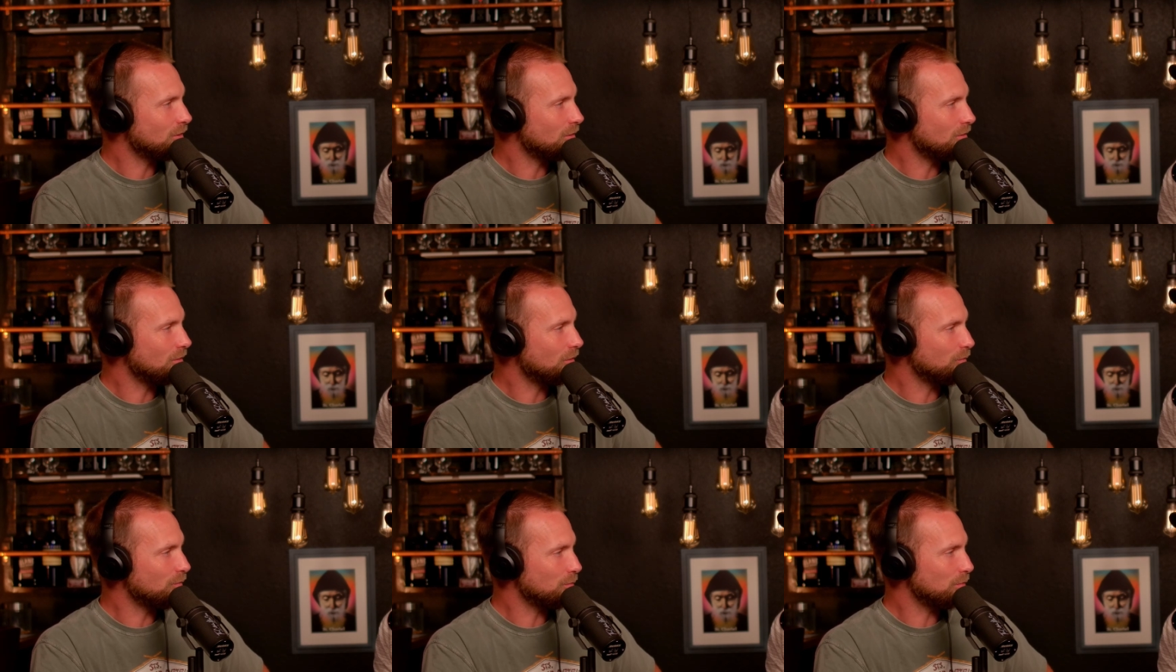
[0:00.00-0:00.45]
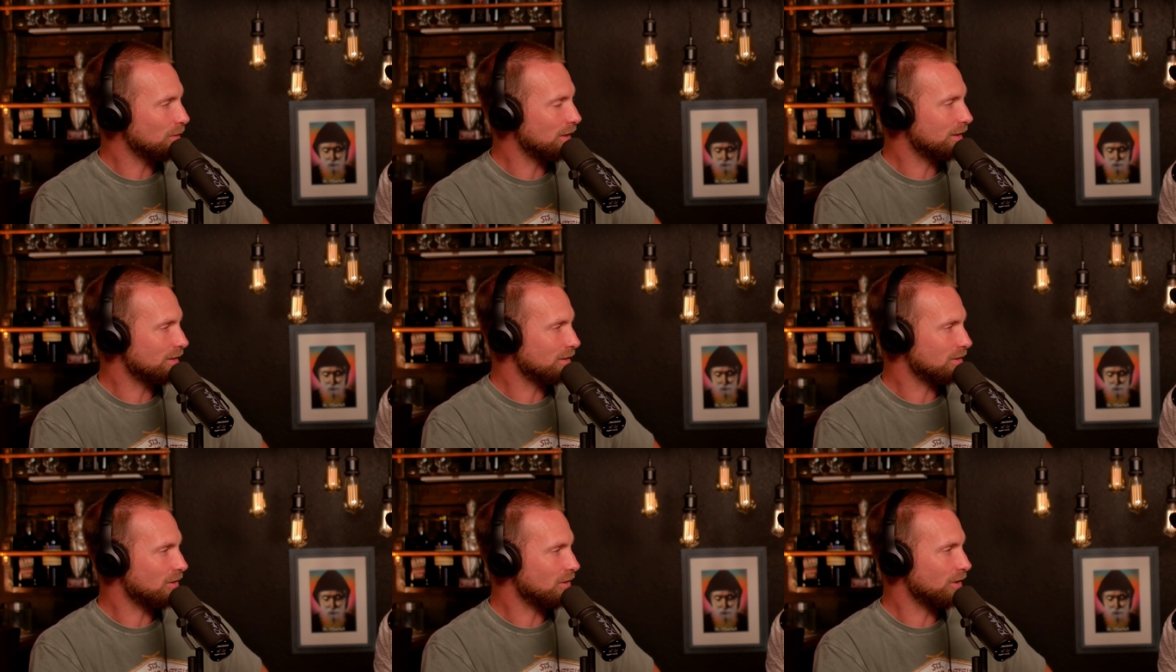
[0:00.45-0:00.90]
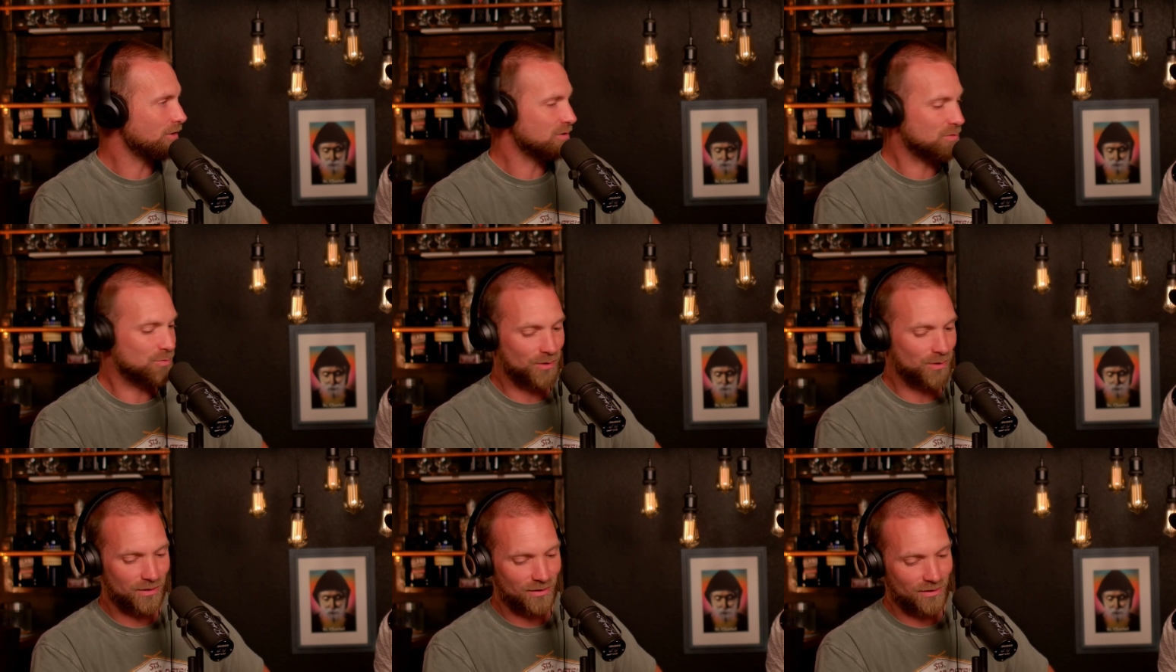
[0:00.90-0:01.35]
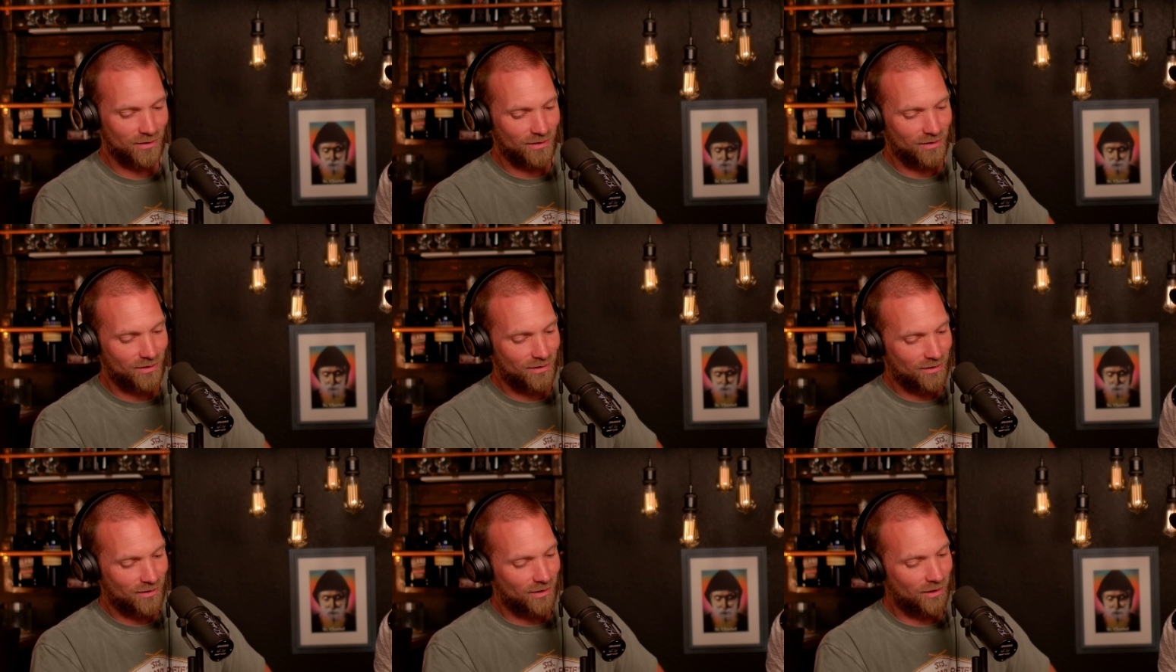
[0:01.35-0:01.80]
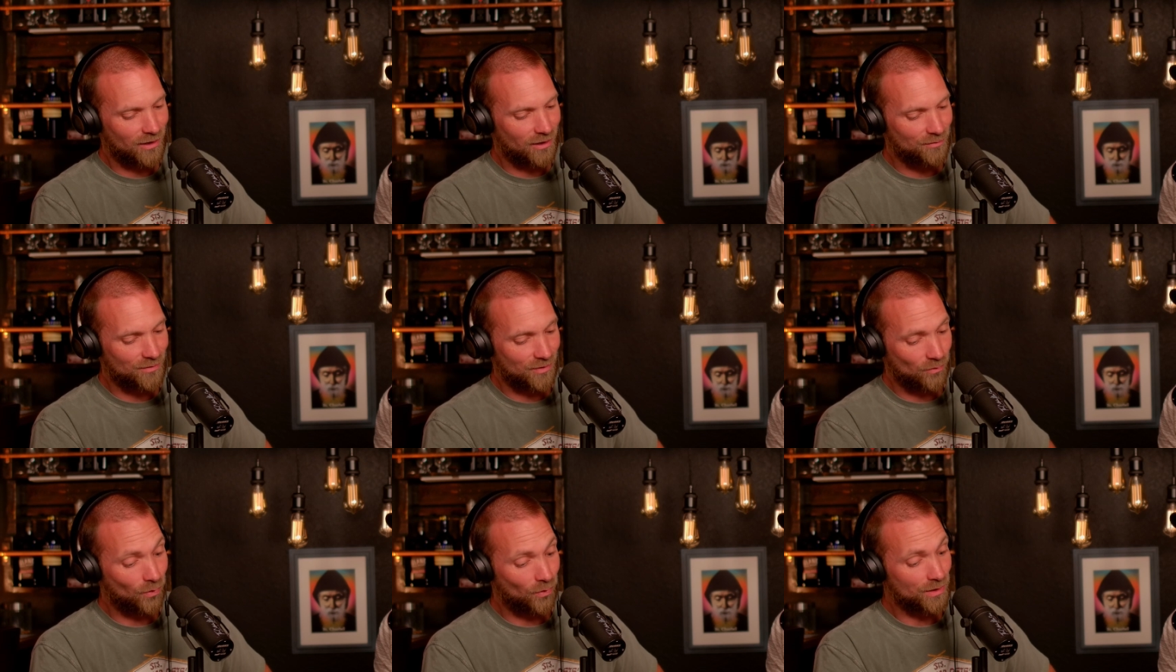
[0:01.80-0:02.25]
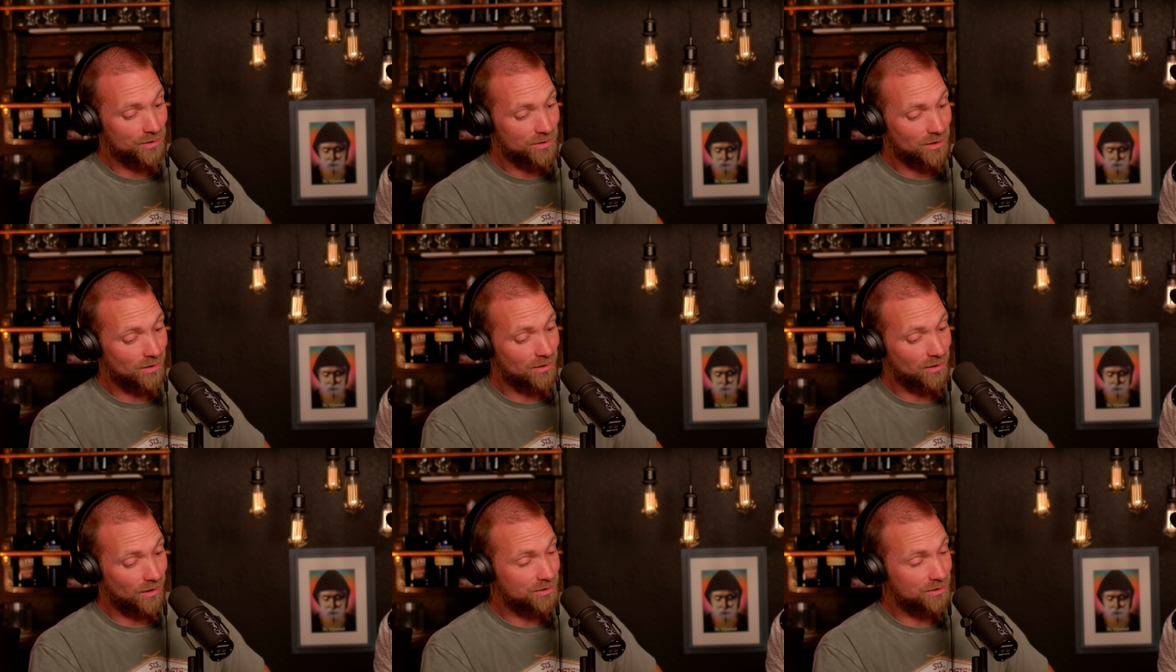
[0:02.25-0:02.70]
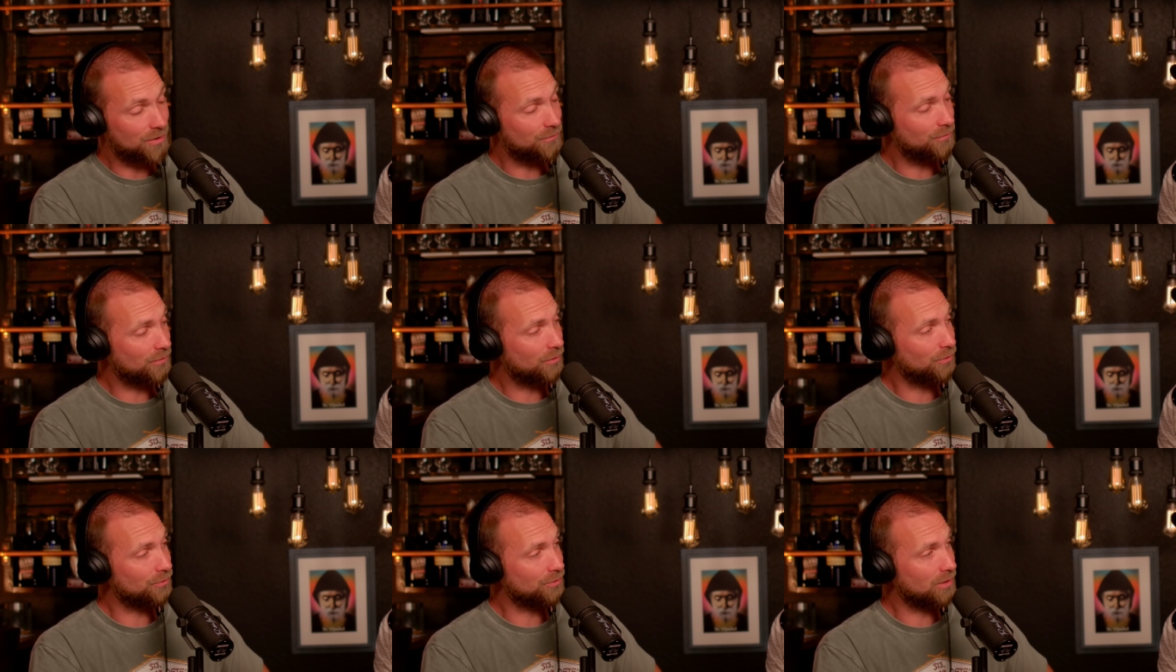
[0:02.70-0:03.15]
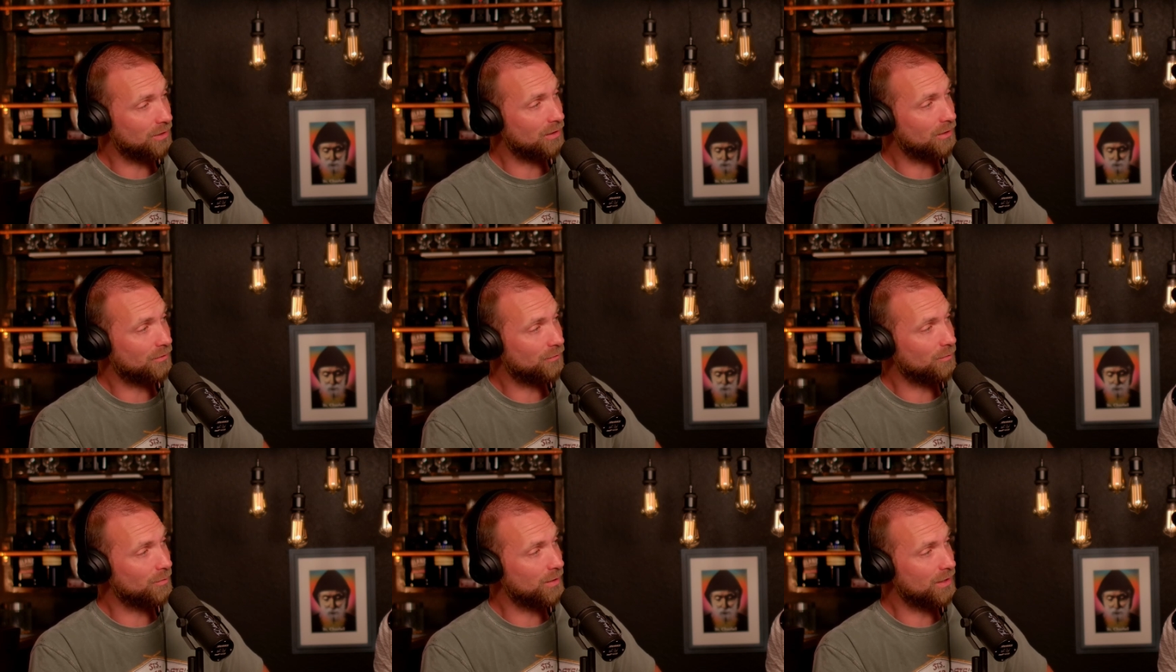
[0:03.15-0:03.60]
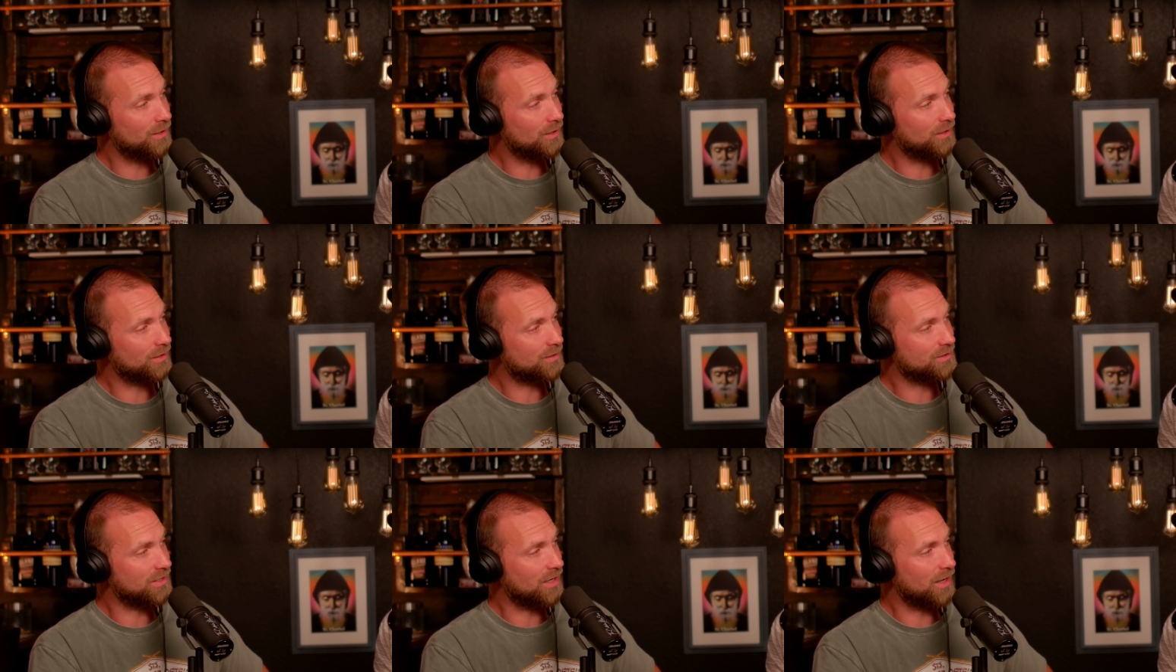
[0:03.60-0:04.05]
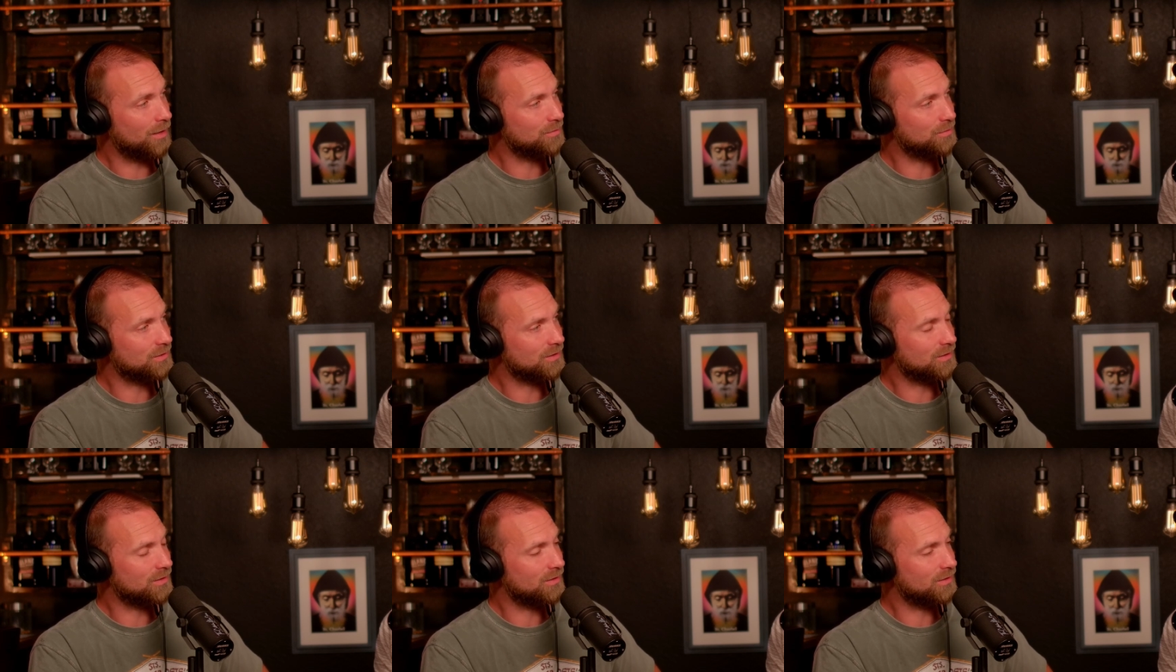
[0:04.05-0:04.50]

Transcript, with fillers: overplaying the cards, but um, it was a, a difficult thing for me to accept.